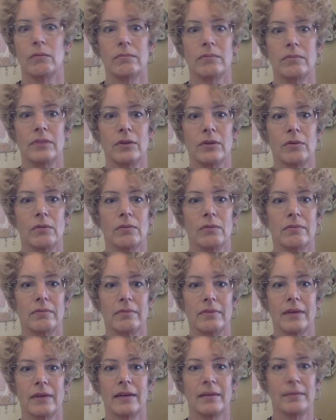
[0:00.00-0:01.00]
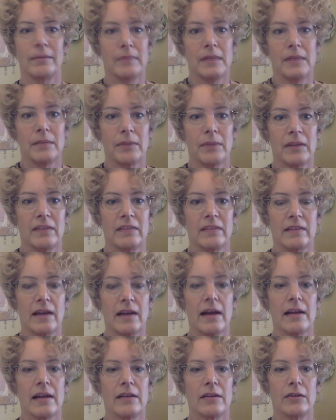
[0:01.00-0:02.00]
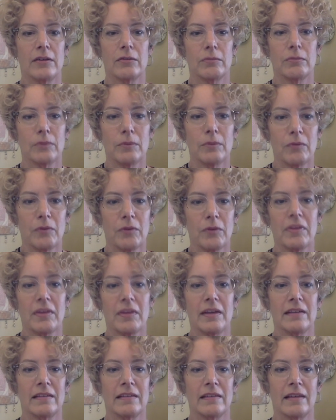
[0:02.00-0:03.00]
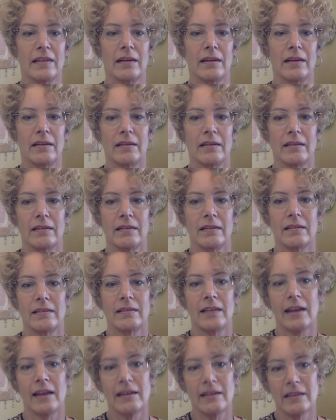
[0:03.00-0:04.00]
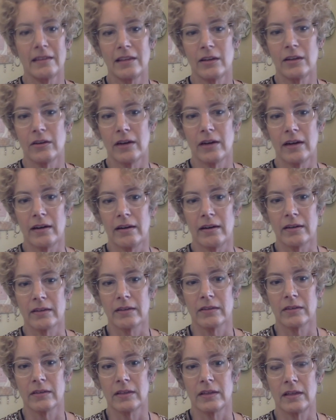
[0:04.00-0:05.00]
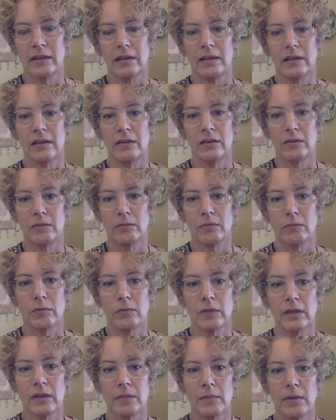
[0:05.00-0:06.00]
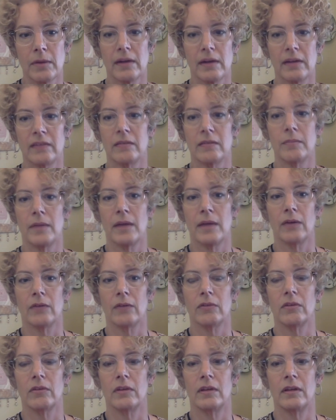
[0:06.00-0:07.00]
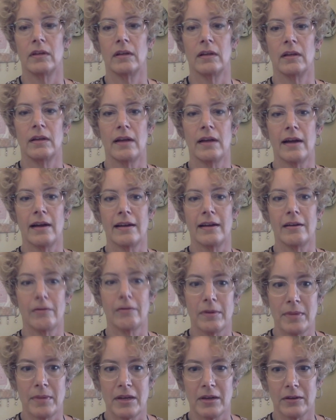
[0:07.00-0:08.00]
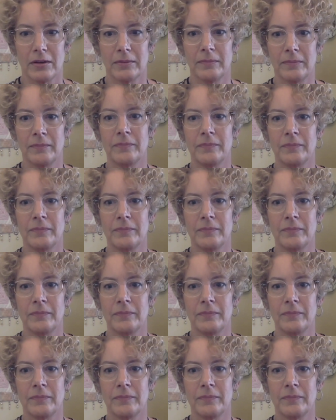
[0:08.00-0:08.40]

you know, on a meat-based diet, there's room for things that technically are high oxalate in really modest amounts and not at every meal.